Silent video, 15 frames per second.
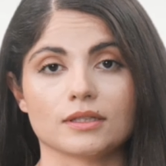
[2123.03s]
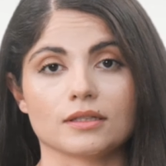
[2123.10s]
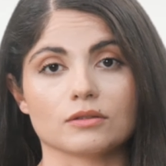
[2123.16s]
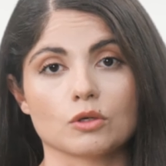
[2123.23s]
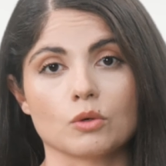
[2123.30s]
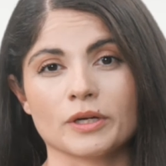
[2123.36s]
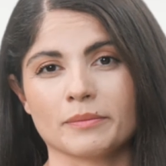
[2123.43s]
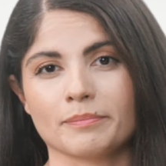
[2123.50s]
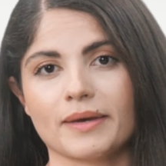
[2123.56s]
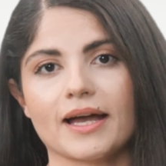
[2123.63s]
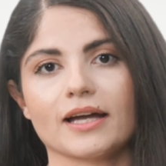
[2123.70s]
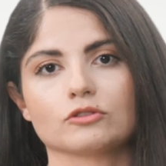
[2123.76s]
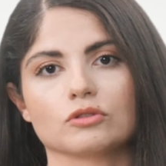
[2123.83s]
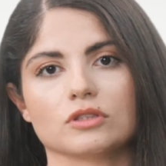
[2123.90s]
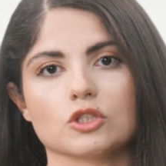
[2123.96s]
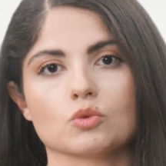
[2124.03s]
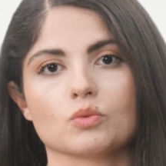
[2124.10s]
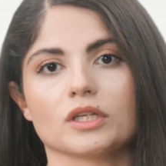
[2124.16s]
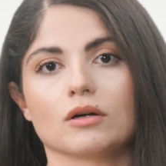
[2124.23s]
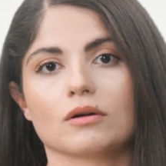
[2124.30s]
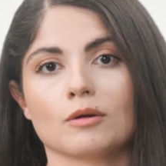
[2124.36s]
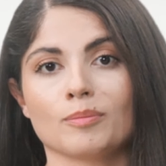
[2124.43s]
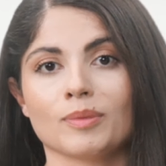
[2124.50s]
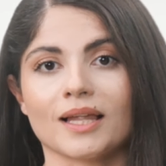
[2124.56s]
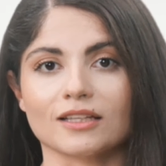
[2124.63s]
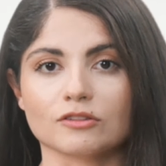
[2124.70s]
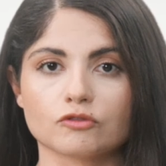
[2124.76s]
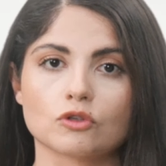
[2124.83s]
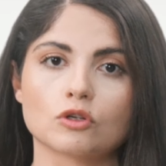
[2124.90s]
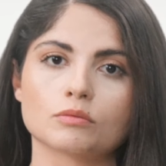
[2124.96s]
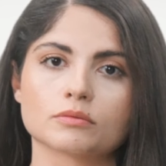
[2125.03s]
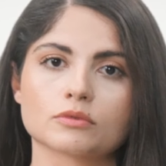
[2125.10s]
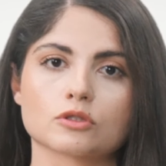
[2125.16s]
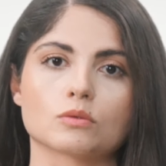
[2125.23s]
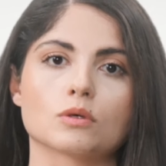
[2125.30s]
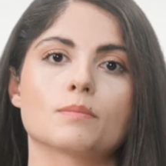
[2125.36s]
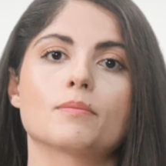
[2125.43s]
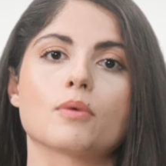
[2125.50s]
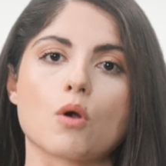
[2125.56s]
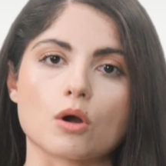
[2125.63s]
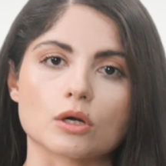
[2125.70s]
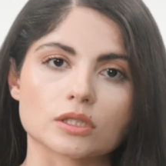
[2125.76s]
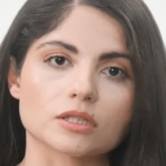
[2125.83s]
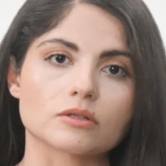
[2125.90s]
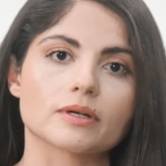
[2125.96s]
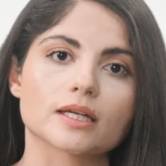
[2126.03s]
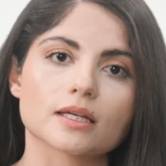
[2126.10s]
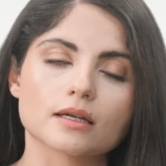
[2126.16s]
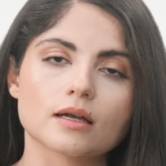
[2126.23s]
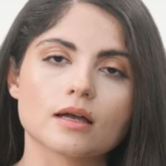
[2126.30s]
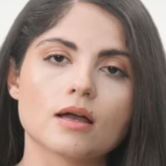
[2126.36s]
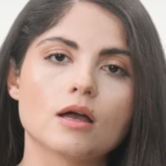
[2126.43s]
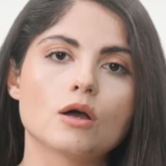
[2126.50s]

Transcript: And going back to this, we are a platform, so we're partnering